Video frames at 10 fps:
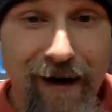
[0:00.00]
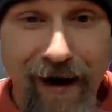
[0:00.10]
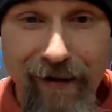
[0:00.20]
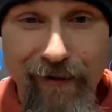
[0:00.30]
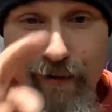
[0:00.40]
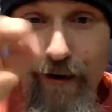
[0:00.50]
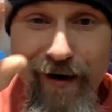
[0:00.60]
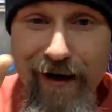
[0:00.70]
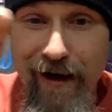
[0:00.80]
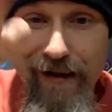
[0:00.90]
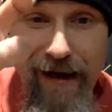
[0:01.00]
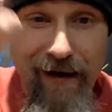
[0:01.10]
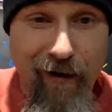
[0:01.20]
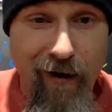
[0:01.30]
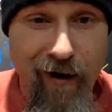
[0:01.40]
I don't know where he got
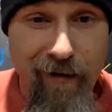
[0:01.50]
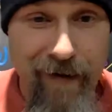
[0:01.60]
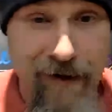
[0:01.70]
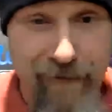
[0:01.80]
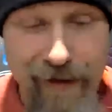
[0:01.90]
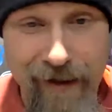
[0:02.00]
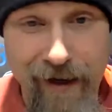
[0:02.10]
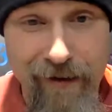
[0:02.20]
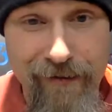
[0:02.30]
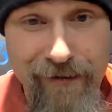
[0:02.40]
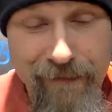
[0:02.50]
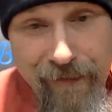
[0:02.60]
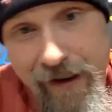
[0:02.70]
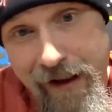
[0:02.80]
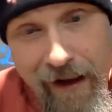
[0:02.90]
that arm and everything else.
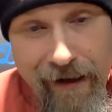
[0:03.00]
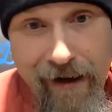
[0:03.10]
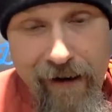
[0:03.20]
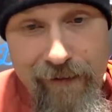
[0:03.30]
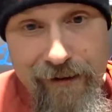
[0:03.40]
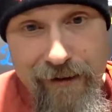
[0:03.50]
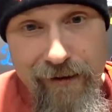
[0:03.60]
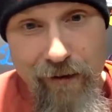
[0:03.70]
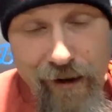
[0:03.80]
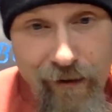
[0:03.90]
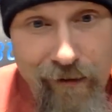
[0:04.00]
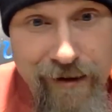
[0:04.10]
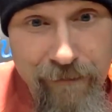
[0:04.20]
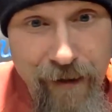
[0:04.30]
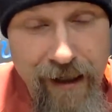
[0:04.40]
And then I was just looking on
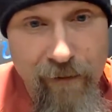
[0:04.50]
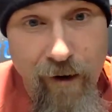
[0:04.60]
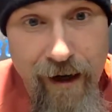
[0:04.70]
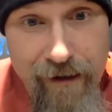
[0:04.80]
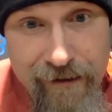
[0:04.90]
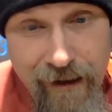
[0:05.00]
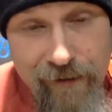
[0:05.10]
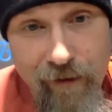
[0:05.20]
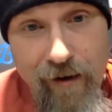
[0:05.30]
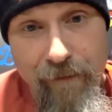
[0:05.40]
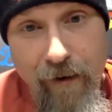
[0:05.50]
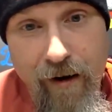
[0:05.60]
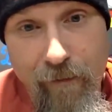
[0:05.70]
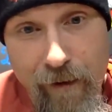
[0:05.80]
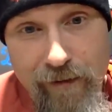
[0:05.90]
Speedway because that's where I
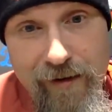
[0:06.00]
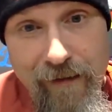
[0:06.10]
bought most of